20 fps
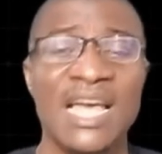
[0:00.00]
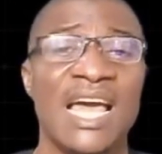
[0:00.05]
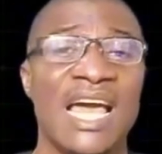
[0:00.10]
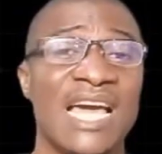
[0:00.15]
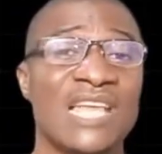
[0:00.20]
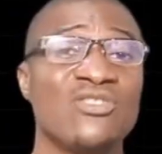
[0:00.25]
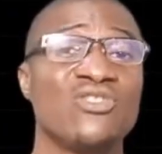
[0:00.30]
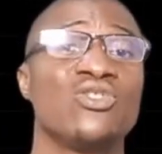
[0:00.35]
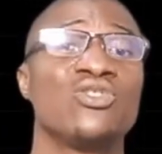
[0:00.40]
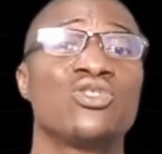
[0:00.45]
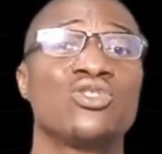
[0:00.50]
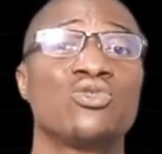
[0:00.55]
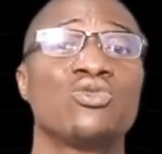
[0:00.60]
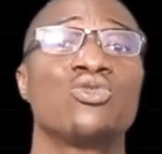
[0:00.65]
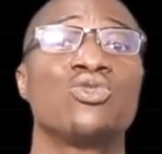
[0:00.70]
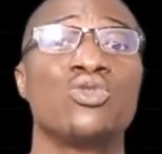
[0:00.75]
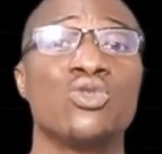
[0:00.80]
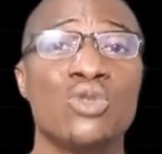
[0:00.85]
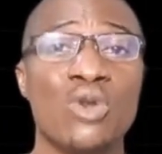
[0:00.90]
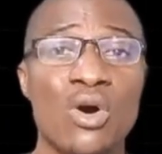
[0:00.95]
And you
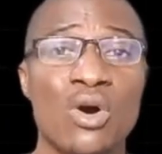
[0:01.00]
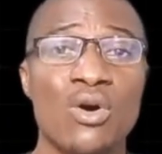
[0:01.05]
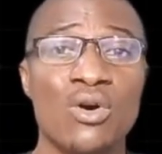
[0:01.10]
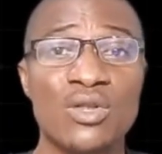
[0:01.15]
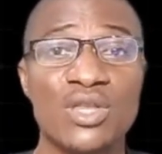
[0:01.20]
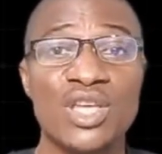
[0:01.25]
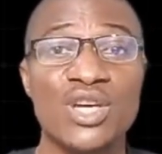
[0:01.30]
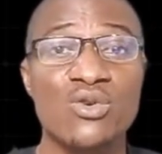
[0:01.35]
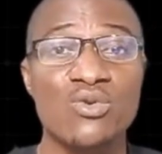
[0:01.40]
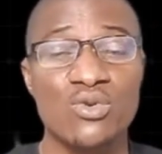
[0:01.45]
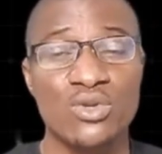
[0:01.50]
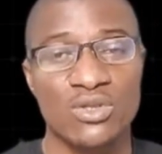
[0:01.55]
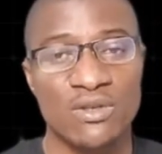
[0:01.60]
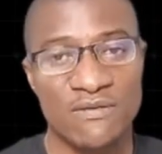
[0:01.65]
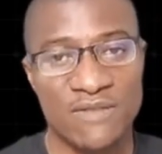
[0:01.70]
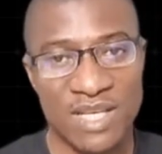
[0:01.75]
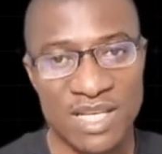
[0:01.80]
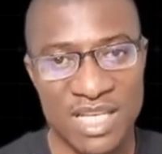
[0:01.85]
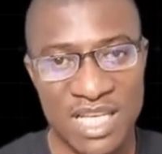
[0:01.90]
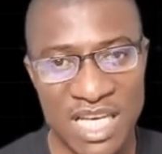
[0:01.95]
should know the rules
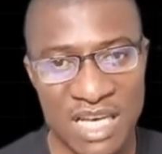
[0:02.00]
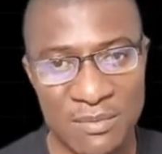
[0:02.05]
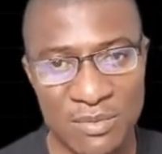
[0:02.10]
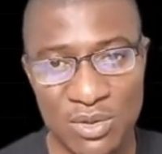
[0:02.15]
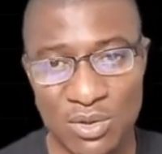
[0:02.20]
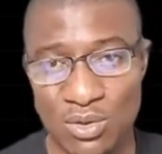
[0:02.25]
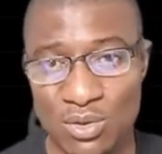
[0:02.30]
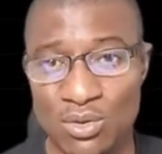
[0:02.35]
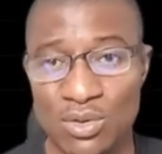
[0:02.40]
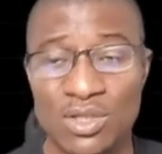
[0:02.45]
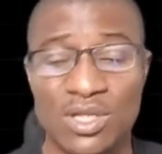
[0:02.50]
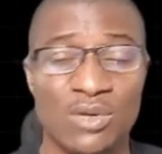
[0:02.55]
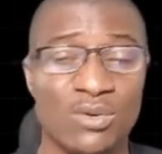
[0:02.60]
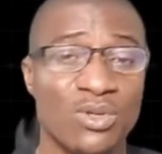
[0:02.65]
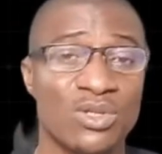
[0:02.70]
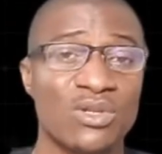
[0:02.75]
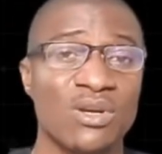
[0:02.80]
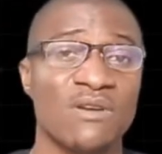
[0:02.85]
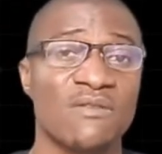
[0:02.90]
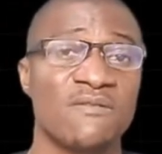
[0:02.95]
of the game. You should know the
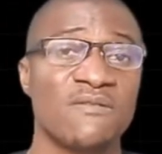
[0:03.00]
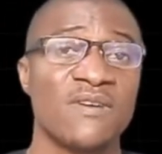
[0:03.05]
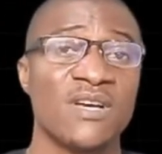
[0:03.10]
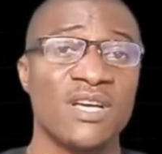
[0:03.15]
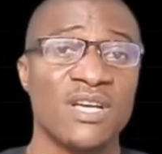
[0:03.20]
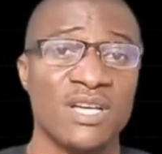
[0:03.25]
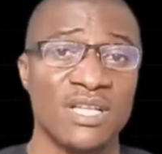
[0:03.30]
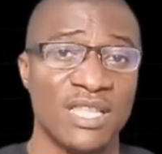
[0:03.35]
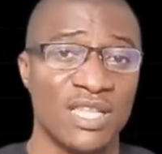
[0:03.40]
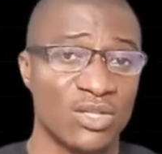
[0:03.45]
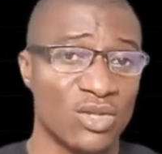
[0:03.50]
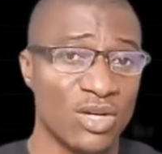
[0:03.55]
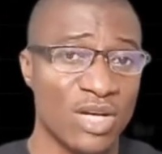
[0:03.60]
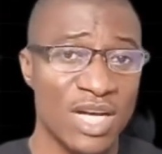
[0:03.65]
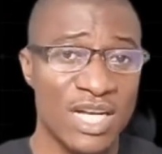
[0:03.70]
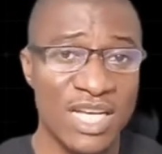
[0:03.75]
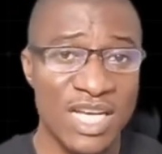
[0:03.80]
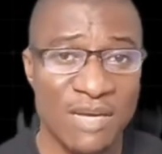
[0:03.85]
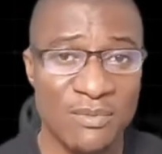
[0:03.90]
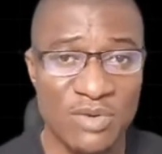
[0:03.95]
rules of the
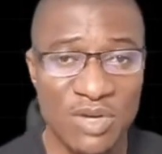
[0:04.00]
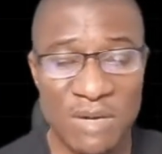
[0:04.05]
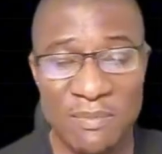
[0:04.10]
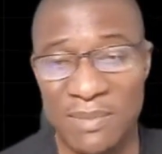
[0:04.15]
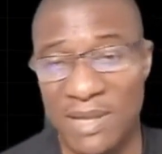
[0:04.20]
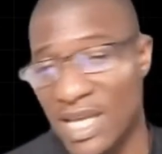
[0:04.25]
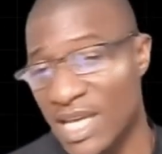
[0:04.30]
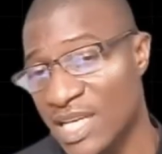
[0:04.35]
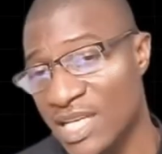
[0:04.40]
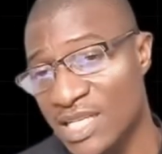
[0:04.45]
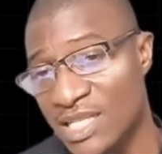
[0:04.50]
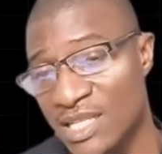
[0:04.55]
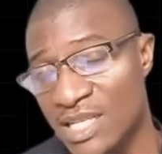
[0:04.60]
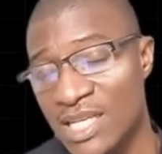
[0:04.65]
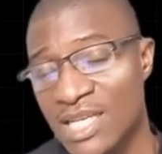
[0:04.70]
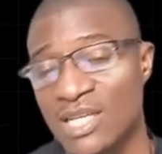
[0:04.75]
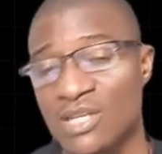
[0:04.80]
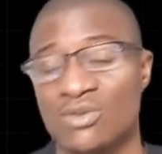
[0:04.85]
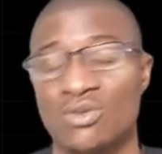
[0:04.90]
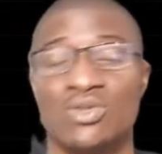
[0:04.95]
soccer game you are playing.
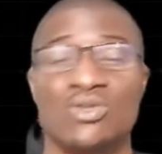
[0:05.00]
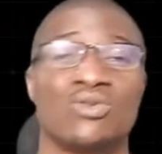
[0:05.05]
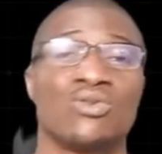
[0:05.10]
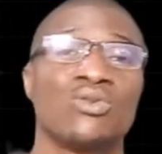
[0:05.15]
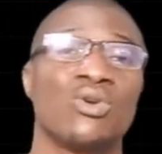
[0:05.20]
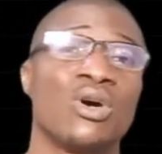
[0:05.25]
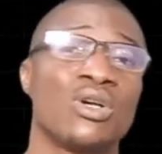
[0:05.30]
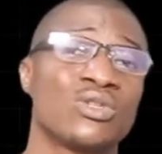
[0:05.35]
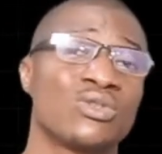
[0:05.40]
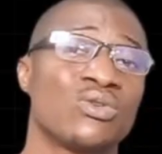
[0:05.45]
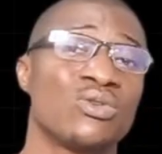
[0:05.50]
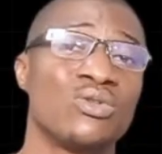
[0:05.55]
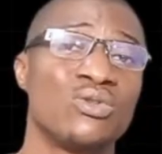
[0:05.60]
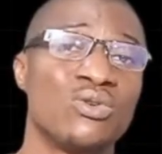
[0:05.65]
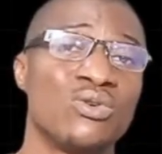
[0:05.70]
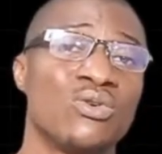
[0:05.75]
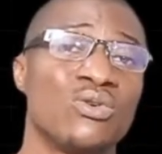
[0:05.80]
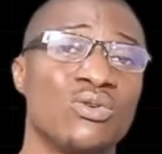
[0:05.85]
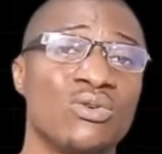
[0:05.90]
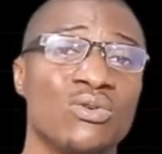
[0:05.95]
You should also
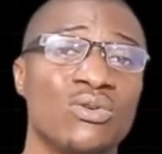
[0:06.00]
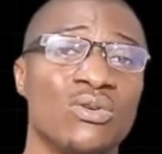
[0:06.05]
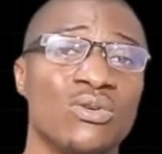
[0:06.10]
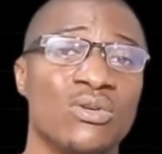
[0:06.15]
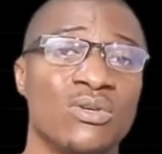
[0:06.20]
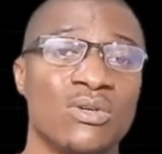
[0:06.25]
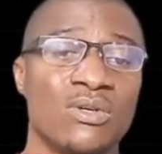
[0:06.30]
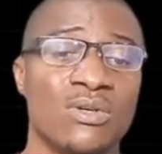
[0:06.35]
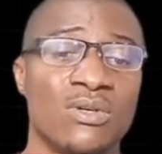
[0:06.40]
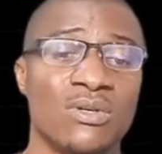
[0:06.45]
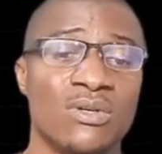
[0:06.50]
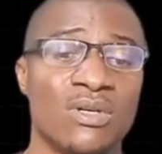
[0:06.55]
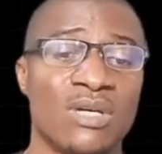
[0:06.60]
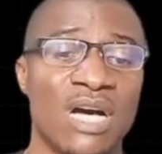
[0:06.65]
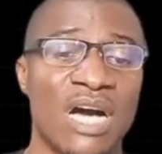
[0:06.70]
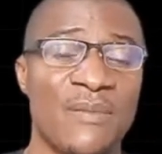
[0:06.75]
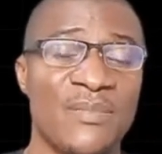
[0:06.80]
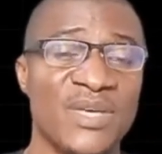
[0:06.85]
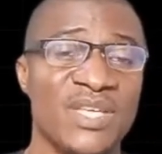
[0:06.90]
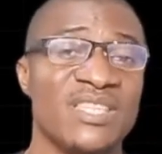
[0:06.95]
know,
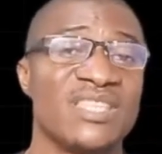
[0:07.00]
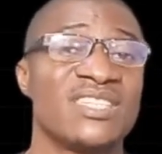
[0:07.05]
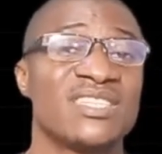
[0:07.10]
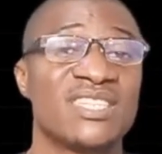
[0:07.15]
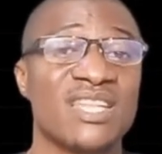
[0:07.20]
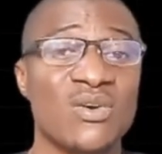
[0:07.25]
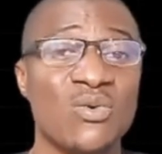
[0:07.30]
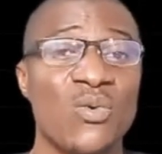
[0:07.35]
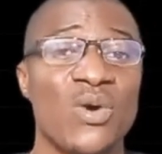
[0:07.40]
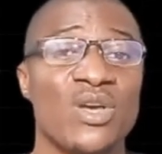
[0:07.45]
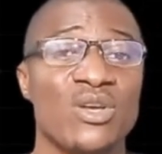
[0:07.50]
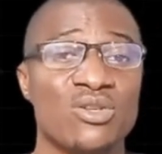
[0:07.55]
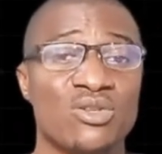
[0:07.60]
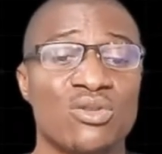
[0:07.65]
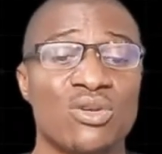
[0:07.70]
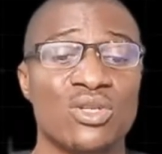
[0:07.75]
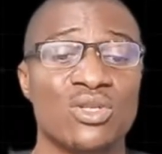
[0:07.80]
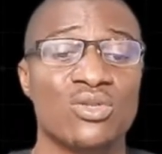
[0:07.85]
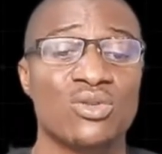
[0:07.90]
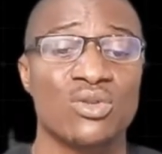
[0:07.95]
the same way you should
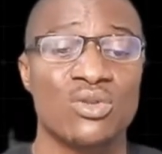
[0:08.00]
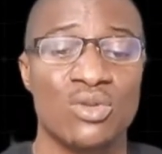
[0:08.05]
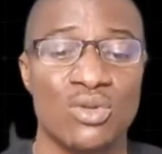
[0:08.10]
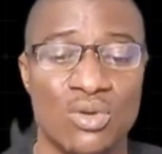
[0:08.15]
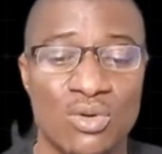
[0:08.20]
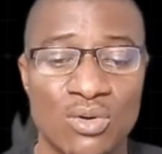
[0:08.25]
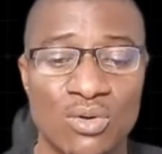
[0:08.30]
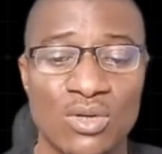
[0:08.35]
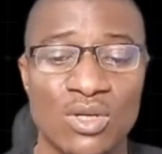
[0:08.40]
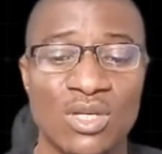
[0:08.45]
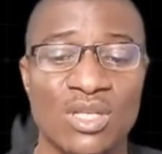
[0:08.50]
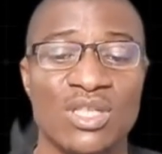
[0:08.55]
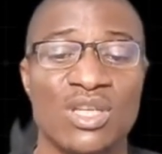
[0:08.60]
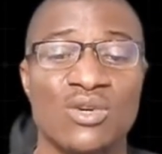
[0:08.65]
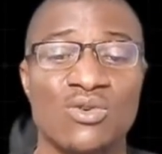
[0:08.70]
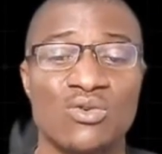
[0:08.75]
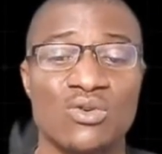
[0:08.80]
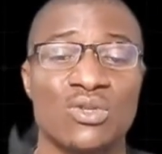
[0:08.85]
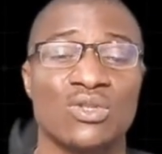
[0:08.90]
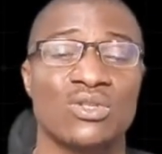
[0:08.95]
also know the
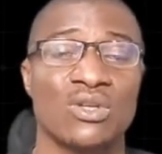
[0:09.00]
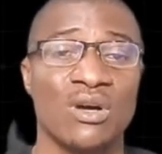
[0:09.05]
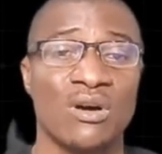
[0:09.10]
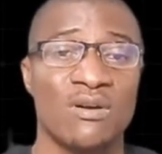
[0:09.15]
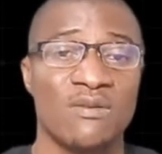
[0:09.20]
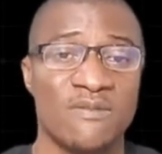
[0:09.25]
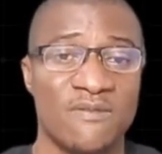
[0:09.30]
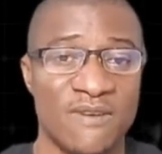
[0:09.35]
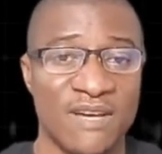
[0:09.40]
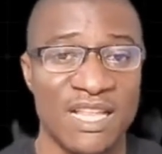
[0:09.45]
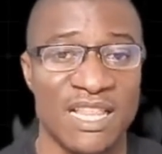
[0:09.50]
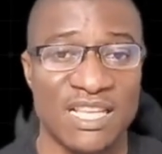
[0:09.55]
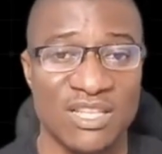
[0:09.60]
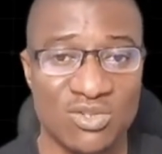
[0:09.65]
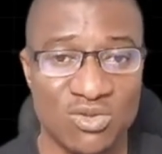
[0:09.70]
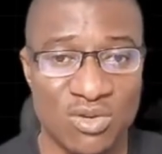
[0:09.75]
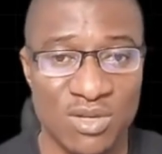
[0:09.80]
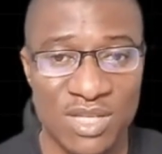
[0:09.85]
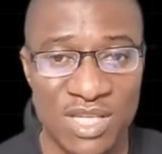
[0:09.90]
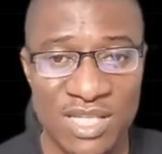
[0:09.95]
rules of
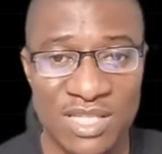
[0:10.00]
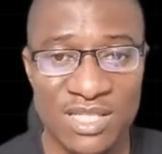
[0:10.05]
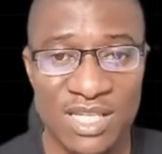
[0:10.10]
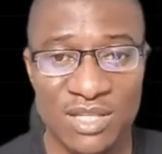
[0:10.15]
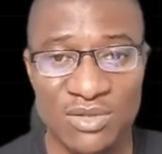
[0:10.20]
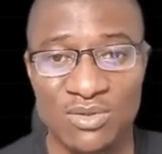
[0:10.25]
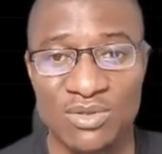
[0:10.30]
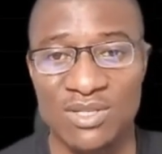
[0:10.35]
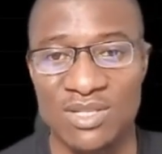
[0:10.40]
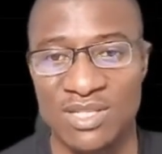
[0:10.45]
electronic circuit